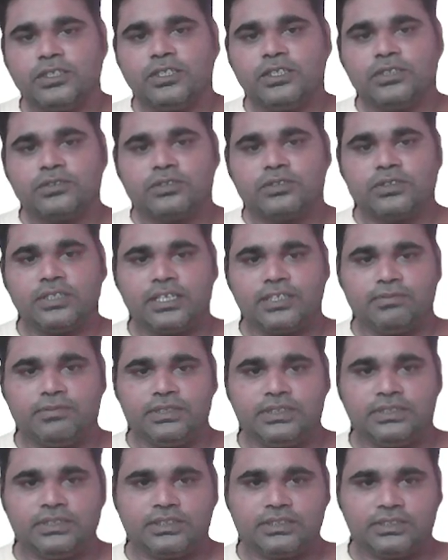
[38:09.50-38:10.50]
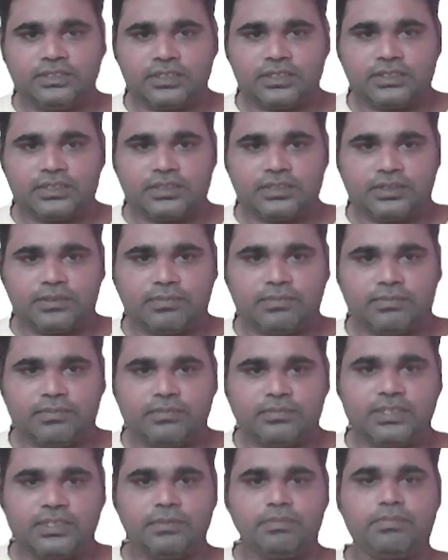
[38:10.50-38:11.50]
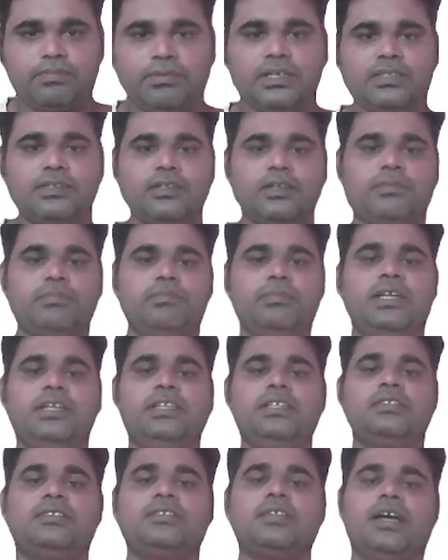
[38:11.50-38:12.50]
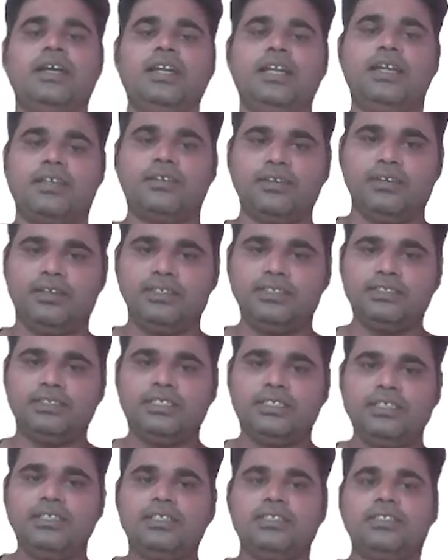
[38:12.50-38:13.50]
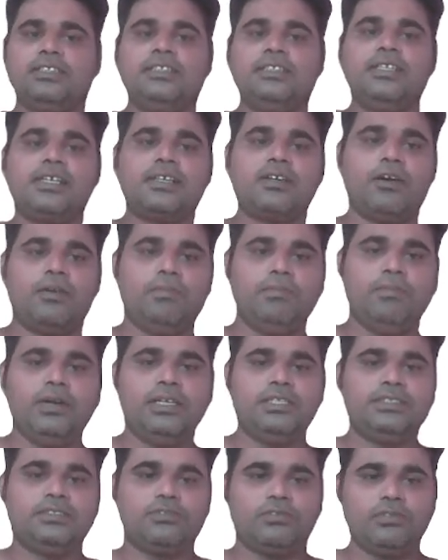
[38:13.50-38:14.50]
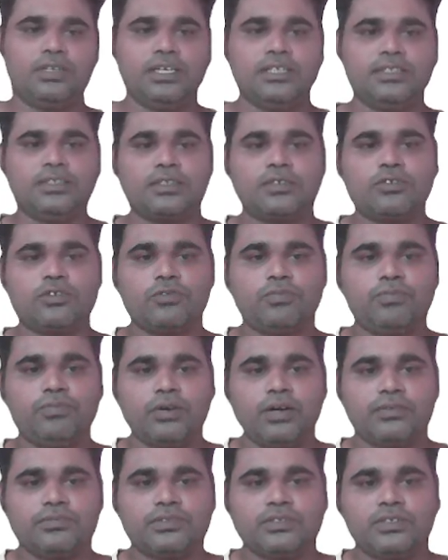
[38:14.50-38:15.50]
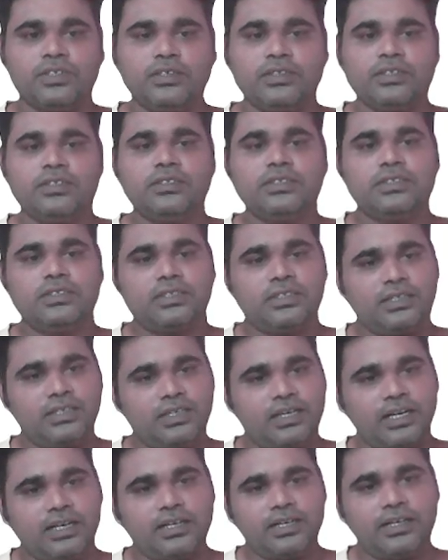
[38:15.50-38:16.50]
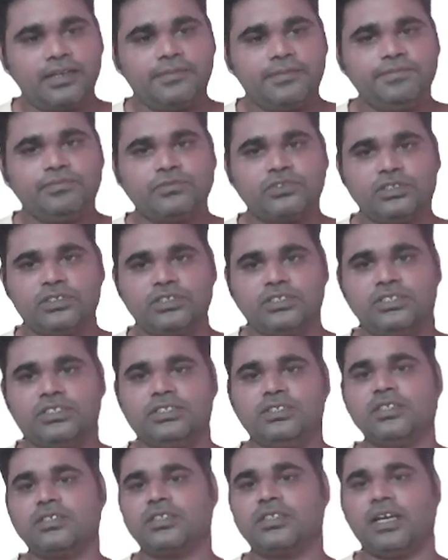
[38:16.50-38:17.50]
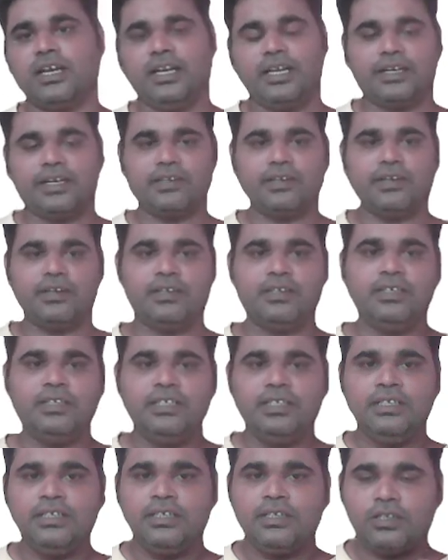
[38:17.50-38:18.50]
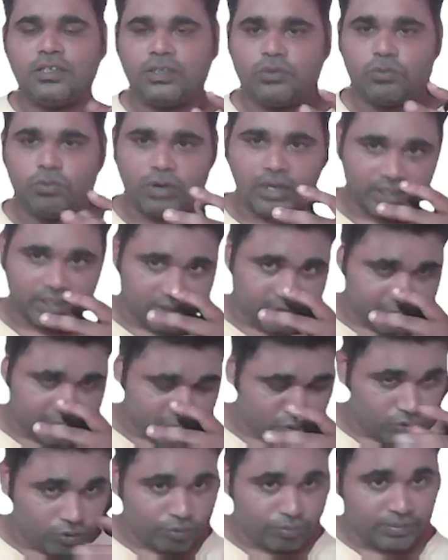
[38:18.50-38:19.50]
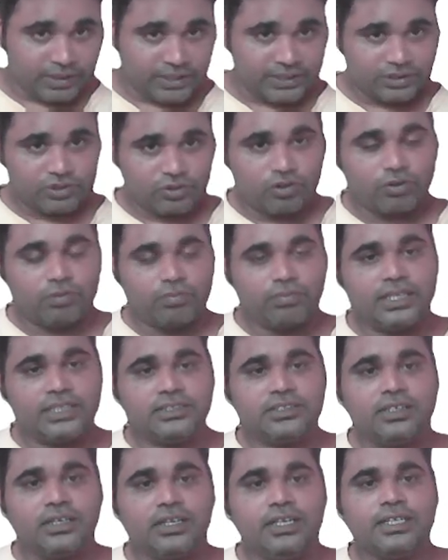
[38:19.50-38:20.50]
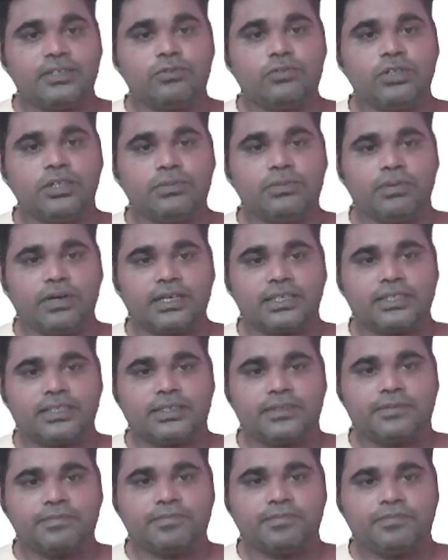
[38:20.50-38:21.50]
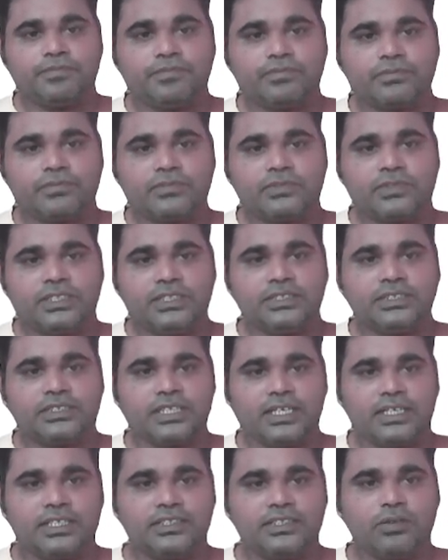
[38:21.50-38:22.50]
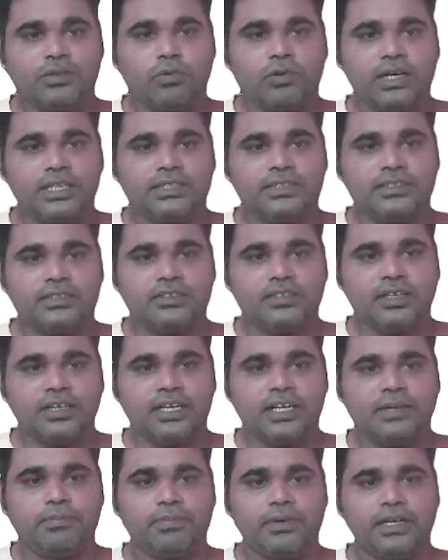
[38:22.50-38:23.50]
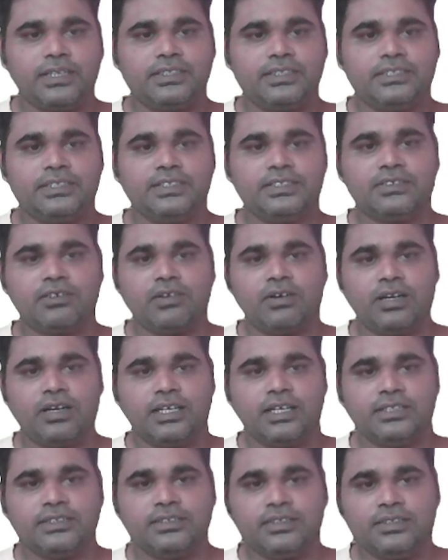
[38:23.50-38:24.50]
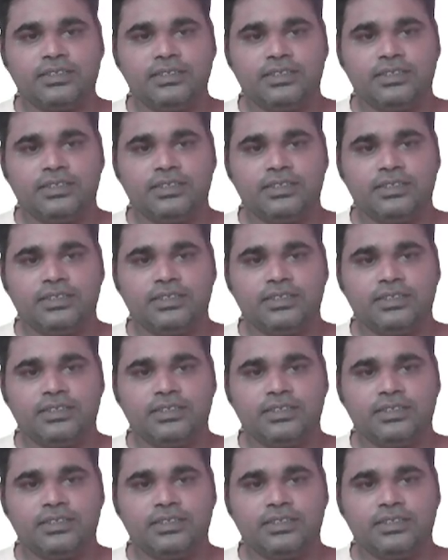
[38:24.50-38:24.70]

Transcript: So that means the different or many thylakoids, they combine together to form the grana. So this is the thylakoid. What is the stroma? Stroma is the liquid part. Inside it, the gray part is called as the